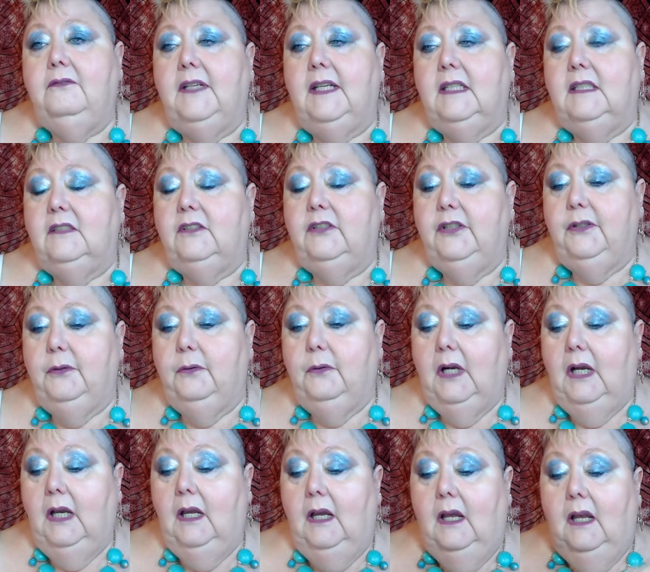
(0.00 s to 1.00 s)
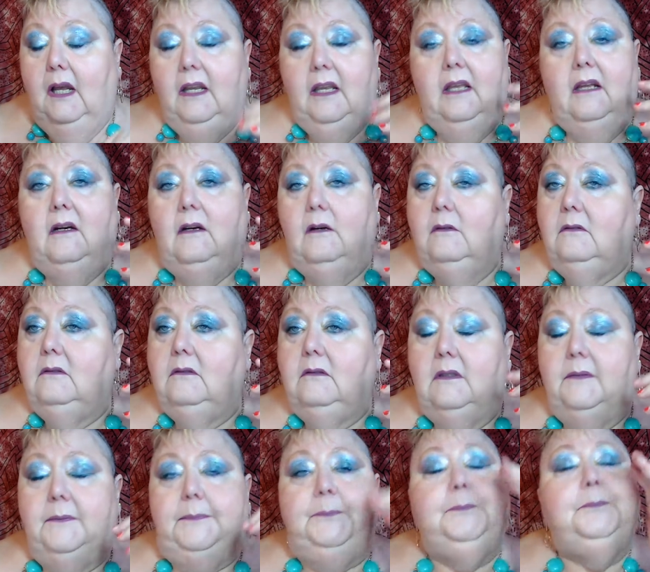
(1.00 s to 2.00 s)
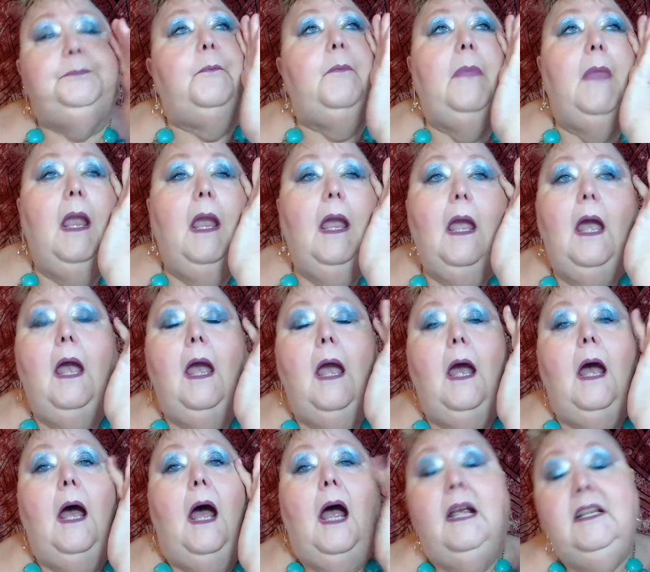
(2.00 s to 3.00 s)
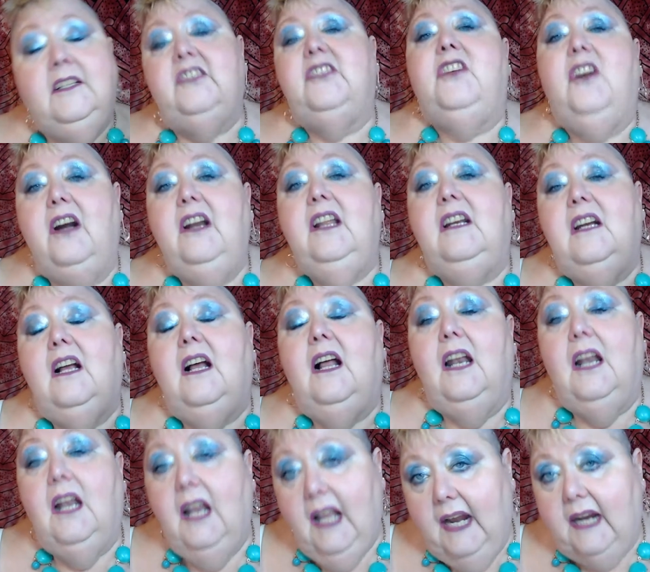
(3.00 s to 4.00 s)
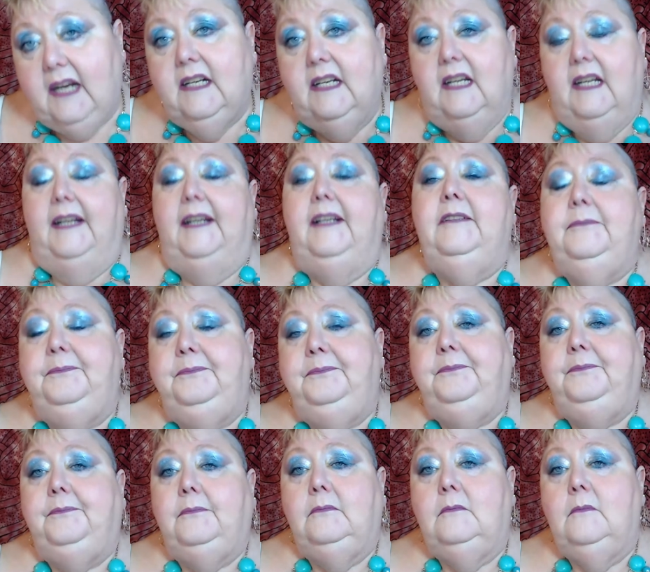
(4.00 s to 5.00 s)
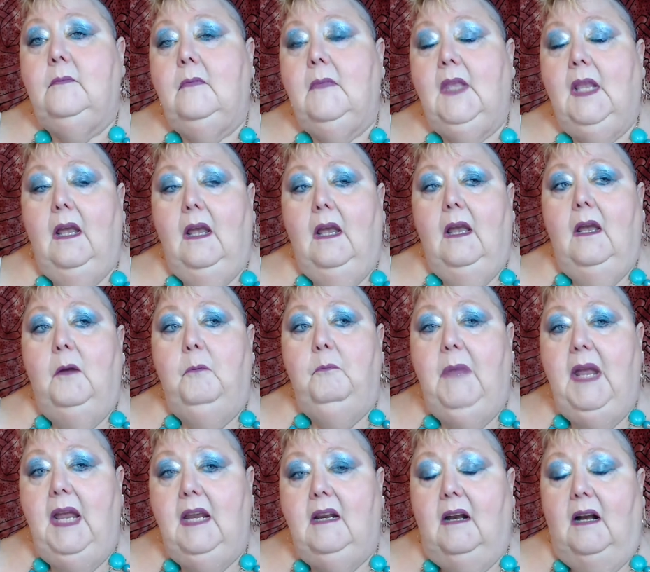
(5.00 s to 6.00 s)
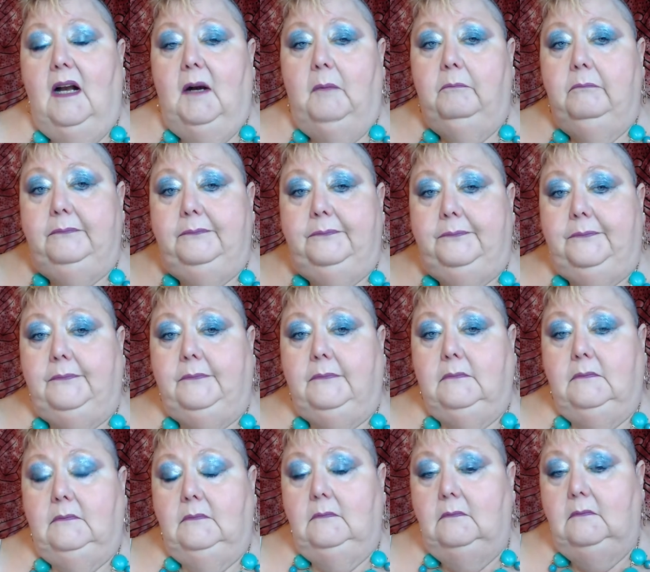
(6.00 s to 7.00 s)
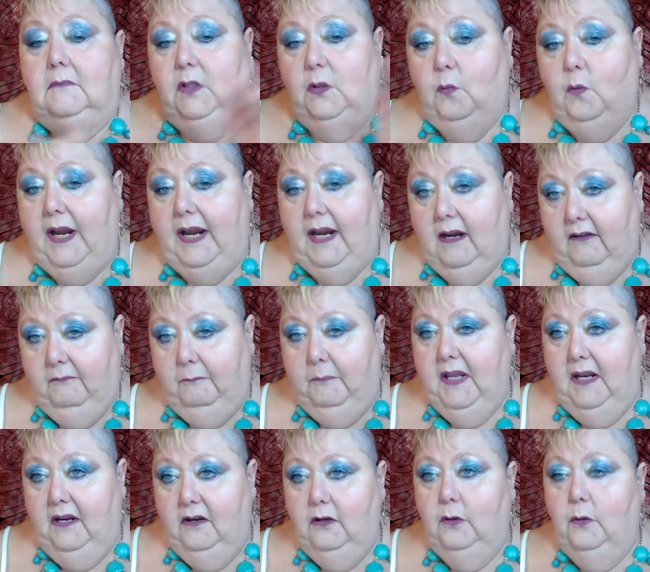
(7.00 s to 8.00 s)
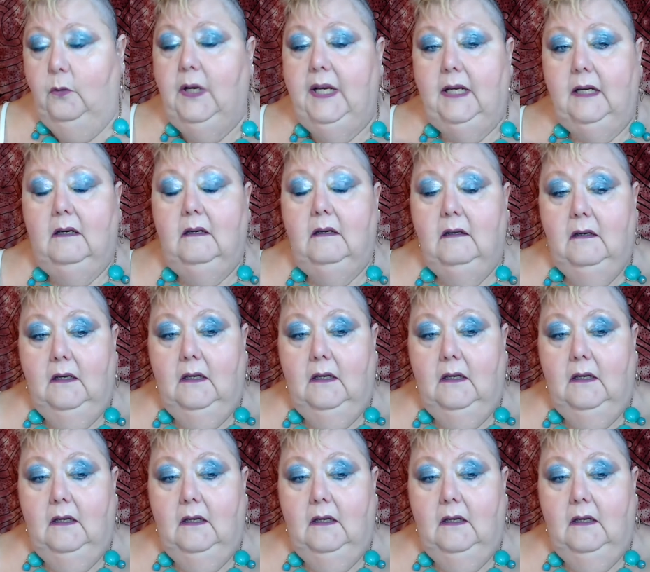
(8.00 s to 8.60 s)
as to, you know, I started collecting makeup the way I've been doing